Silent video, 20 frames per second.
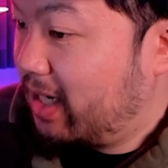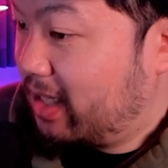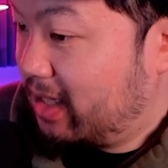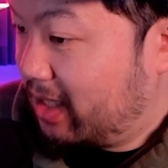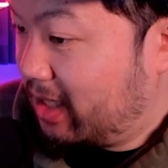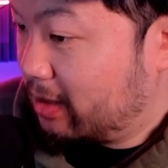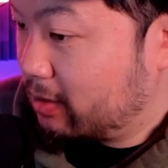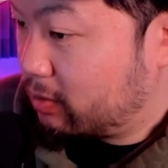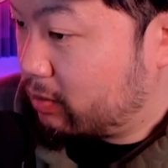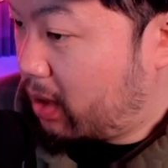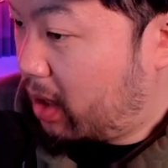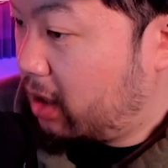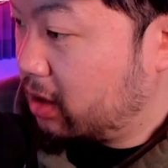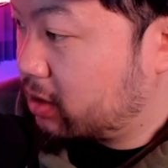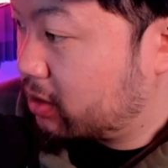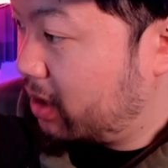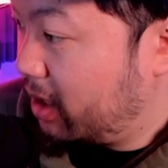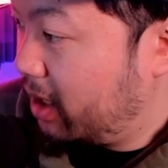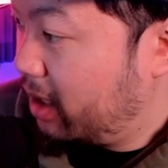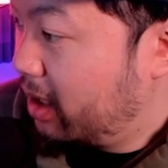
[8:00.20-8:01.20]
and that is
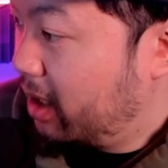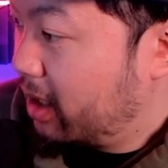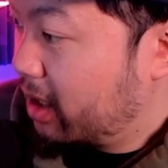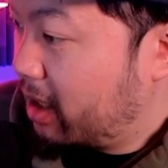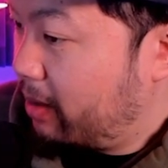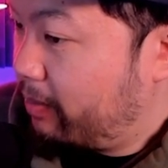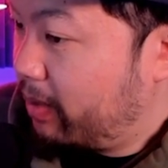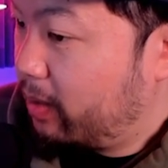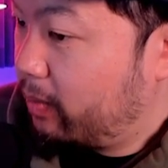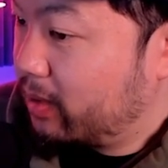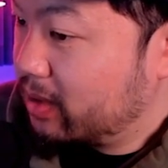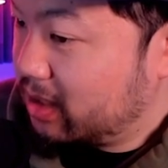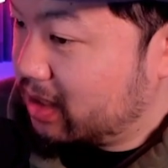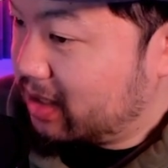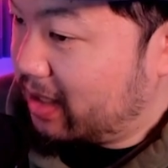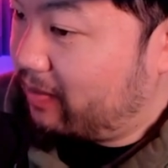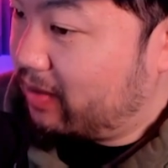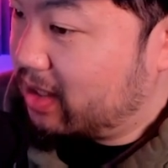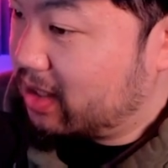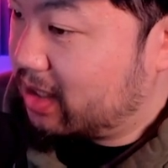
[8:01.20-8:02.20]
Rodri, coming in with
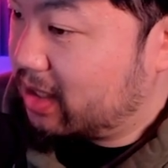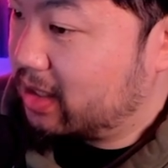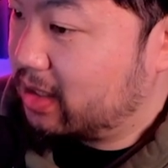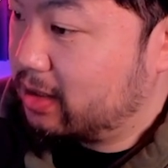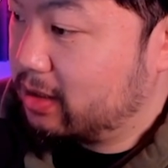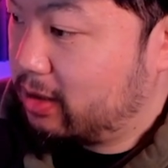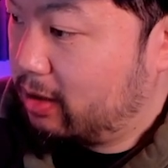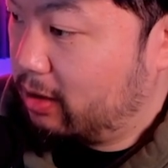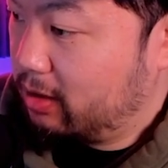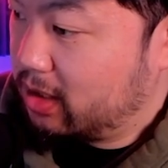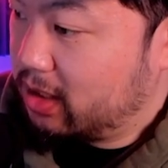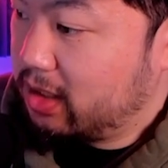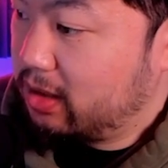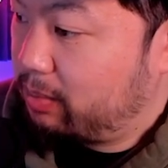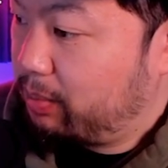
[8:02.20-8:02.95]
7 assists in 13th